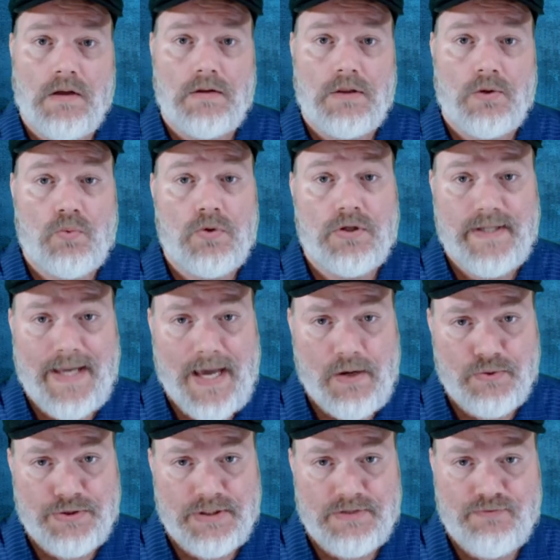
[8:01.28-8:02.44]
The word
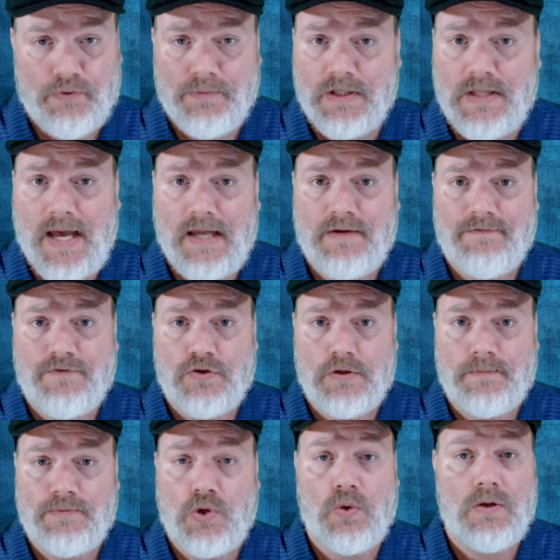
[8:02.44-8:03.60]
couch is from the Latin
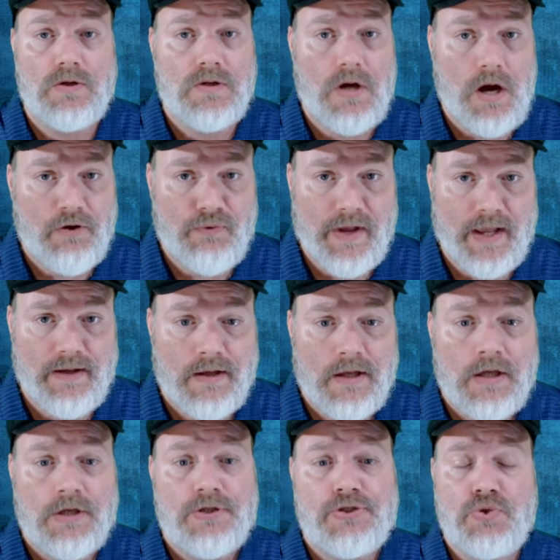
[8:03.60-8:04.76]
verb collocare,
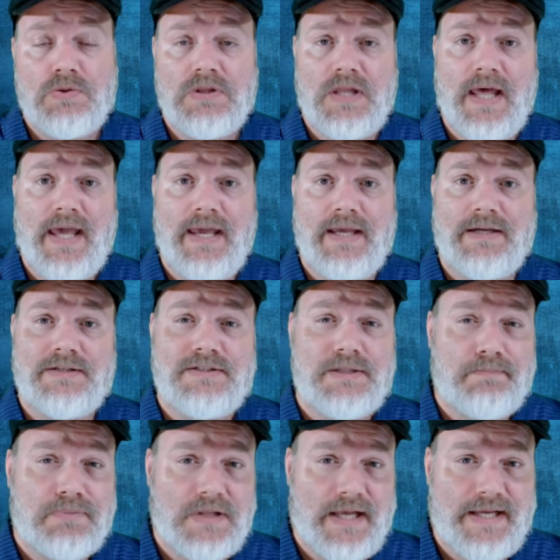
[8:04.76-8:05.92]
to lay, to
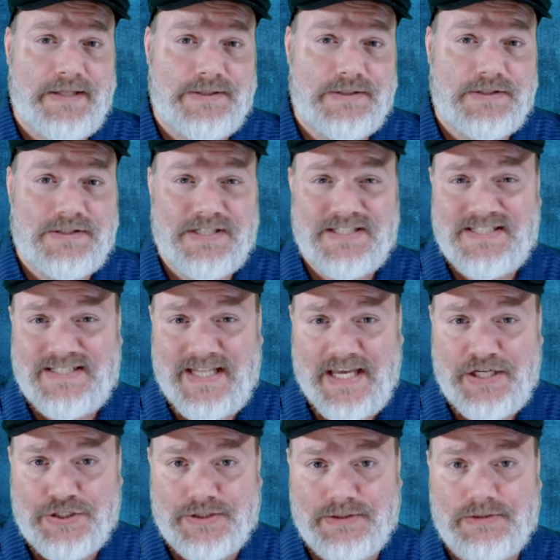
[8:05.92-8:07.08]
place, to
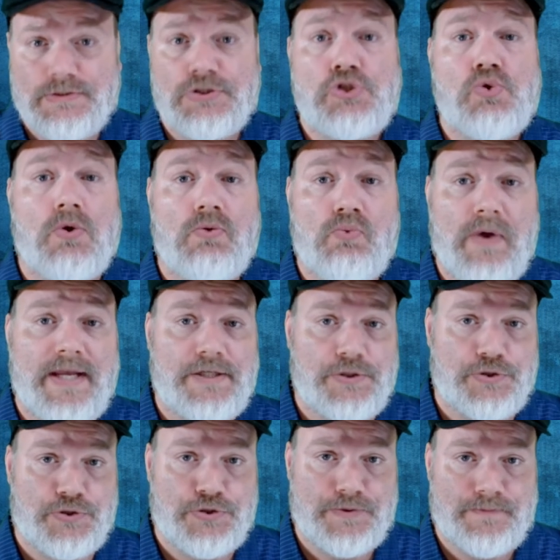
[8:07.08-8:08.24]
station, to
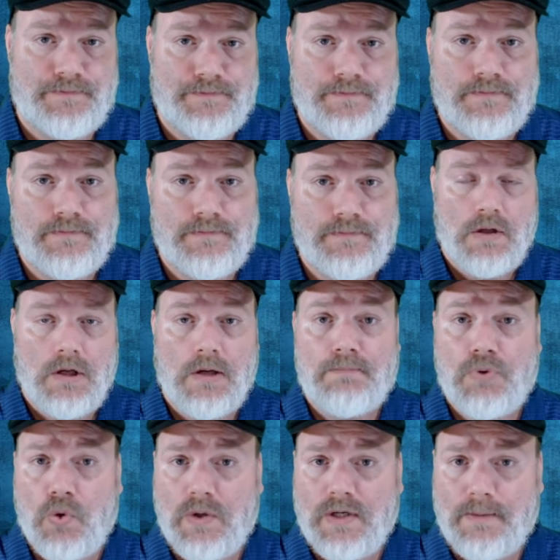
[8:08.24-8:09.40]
arrange.
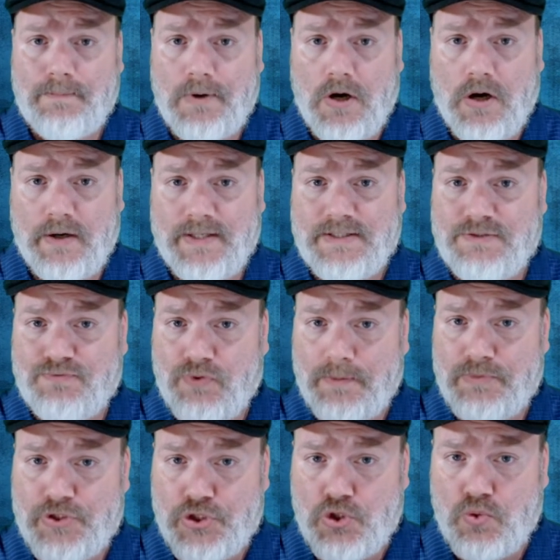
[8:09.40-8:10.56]
Broken apart, it's
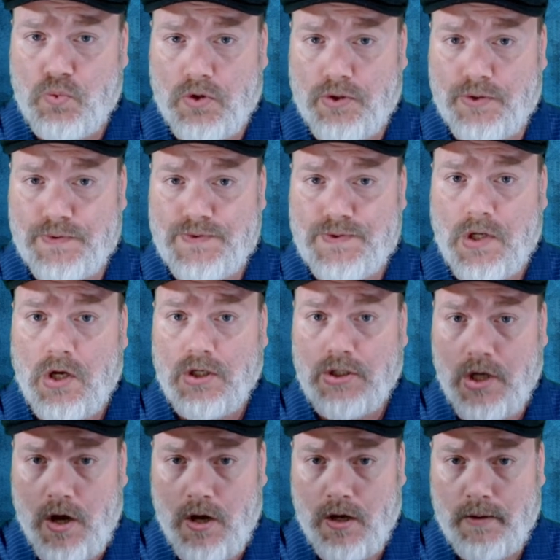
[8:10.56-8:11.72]
from two words,
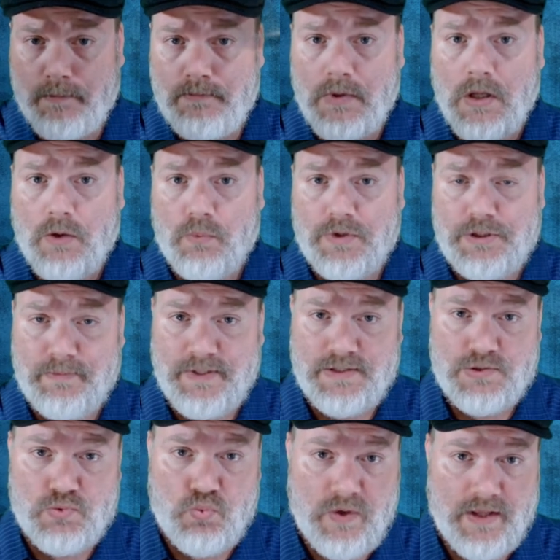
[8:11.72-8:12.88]
com which
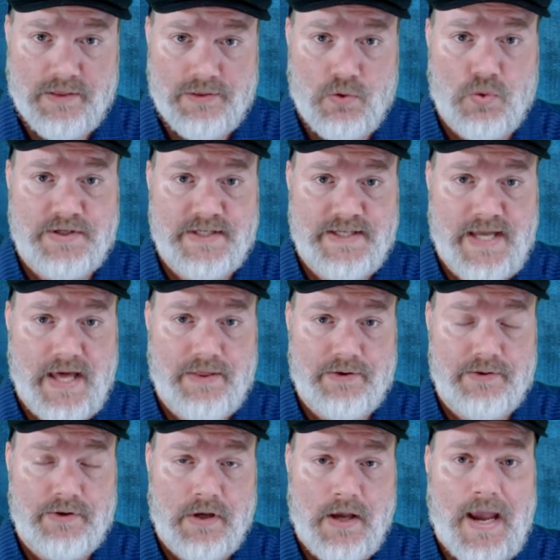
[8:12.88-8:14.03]
means with or
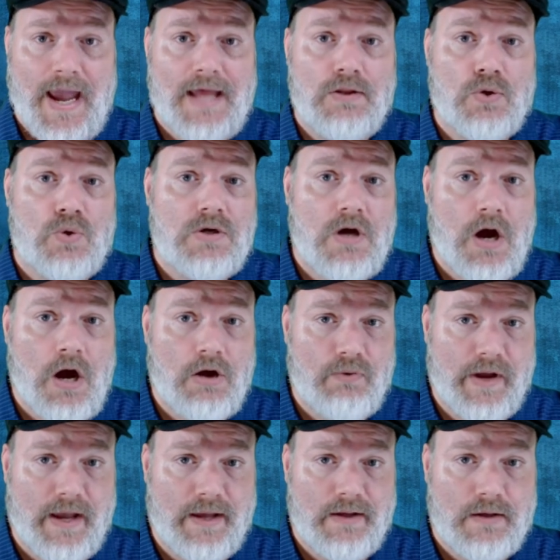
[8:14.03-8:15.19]
together, and
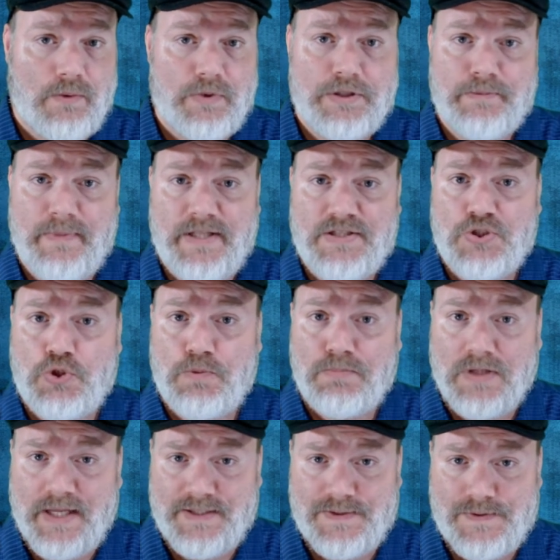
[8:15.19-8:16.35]
locare, which means to
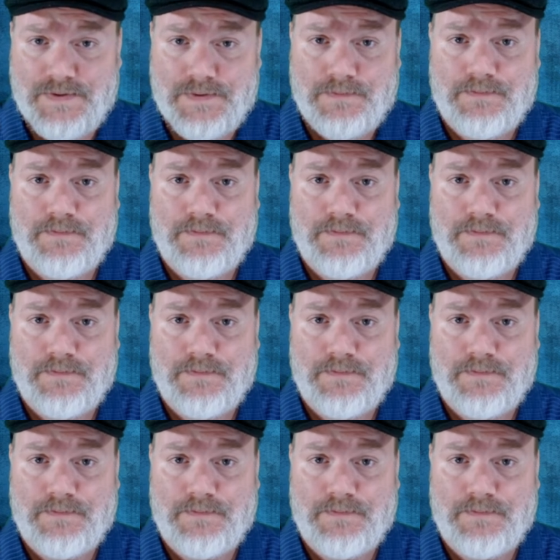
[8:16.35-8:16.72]
place.